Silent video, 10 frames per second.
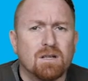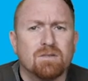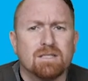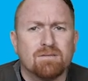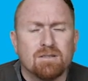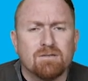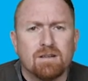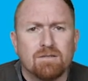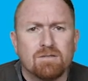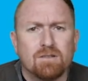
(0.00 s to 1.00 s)
over
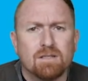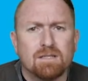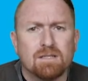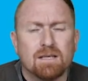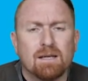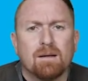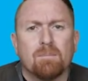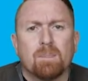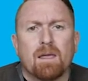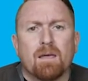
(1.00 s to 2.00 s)
75 units.
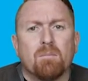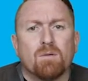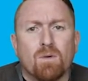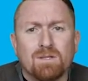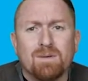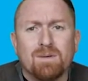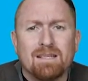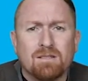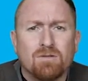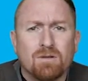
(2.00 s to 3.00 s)
But once we
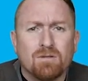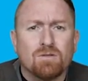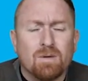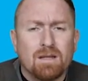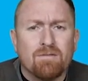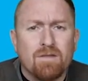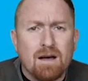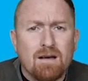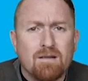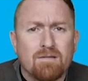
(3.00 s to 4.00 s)
get to
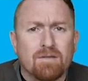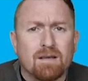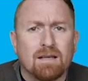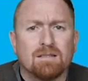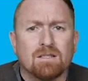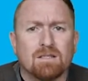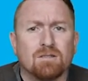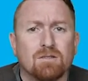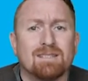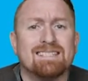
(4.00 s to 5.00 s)
225 international
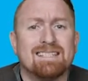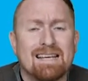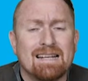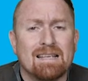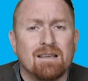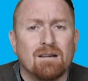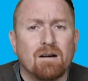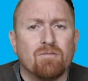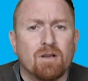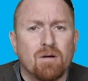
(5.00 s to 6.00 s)
units daily
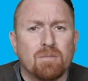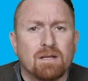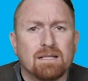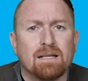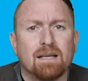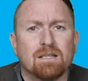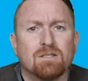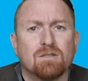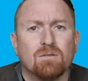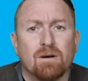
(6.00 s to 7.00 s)
of recombinant
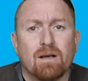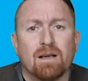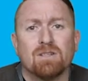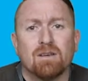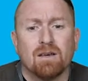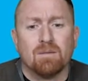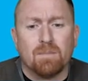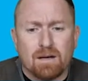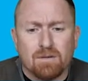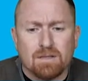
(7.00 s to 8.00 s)
LH, we are actually going
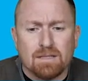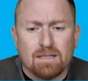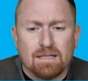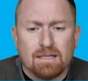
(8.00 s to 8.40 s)
backwards.